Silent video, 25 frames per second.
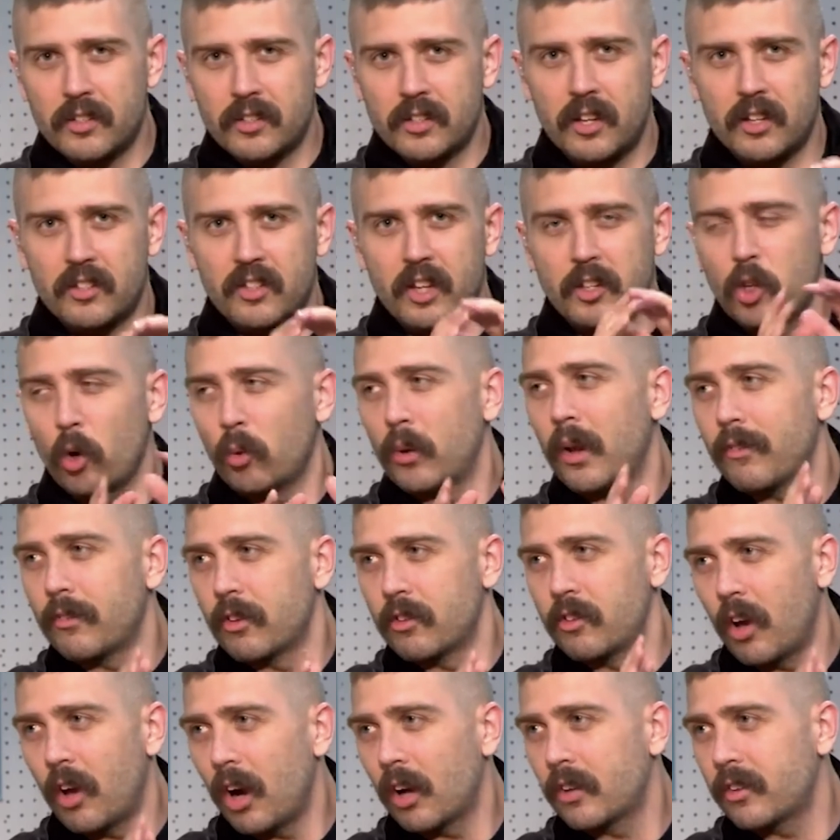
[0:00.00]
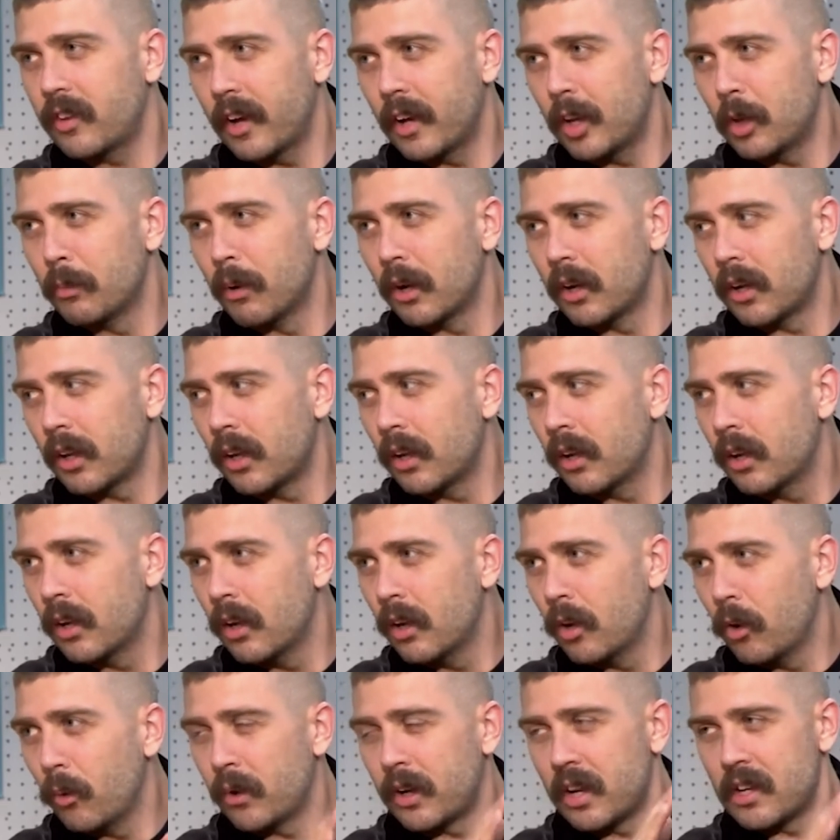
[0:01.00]
who doesn't necessarily know the
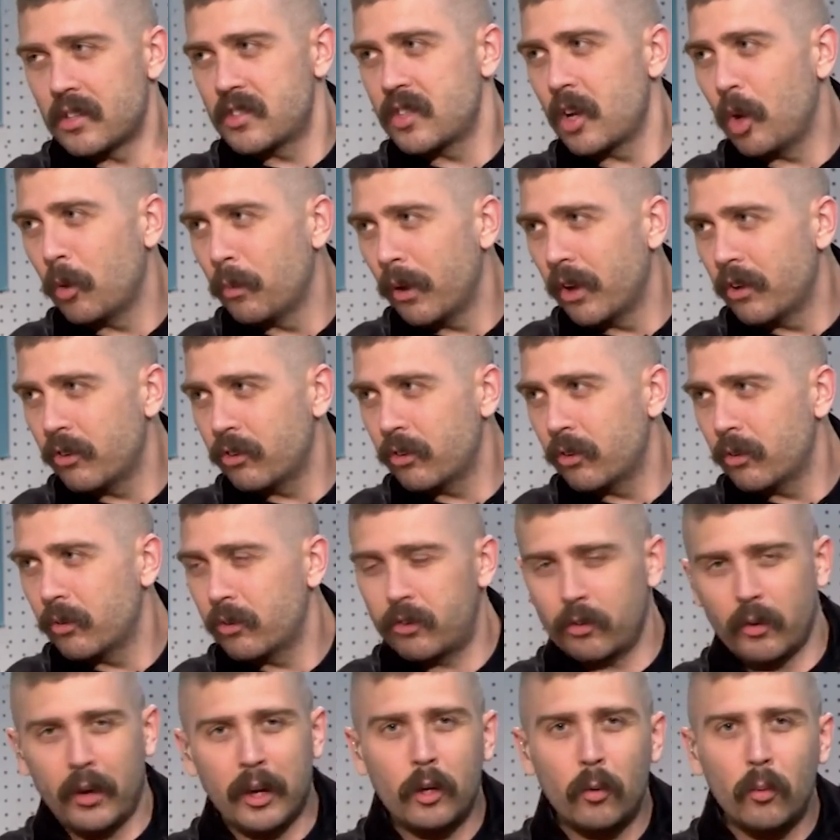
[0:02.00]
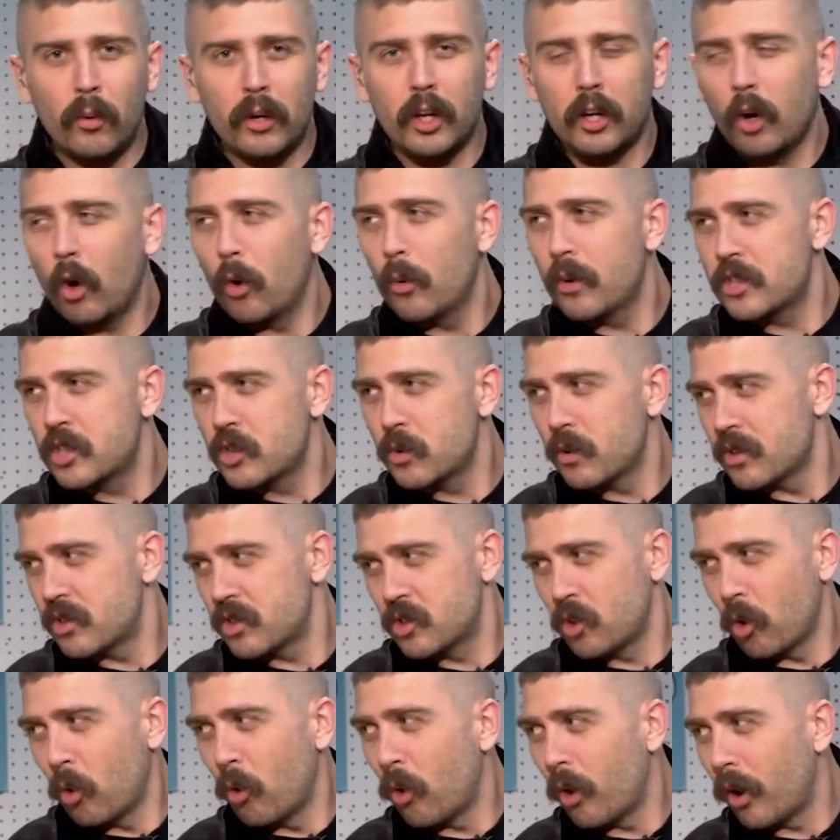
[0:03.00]
name of every single limited hype
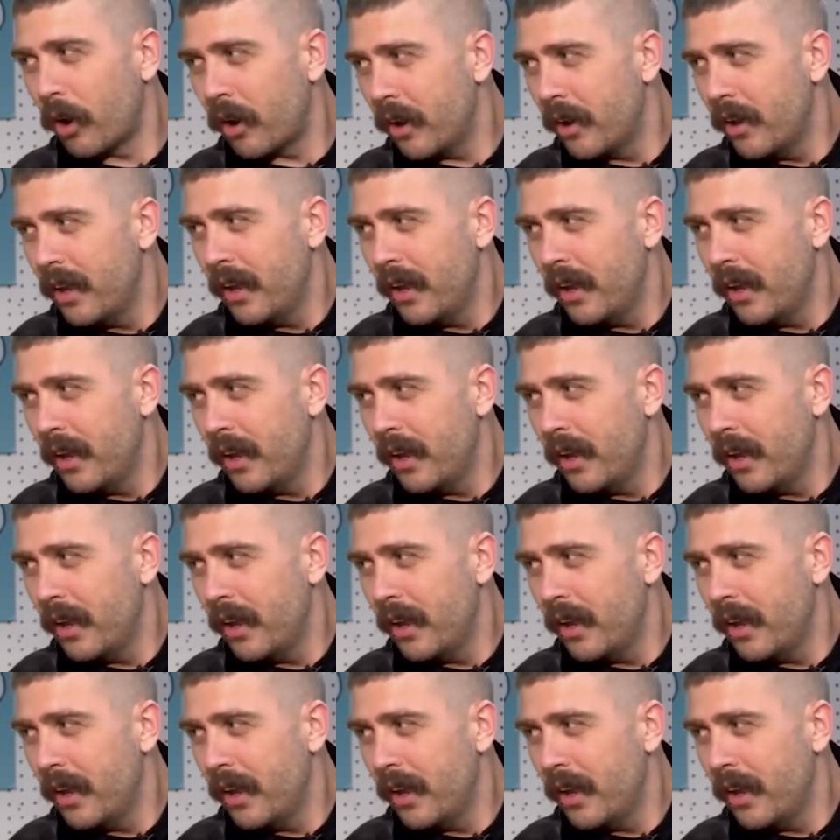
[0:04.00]
drop, but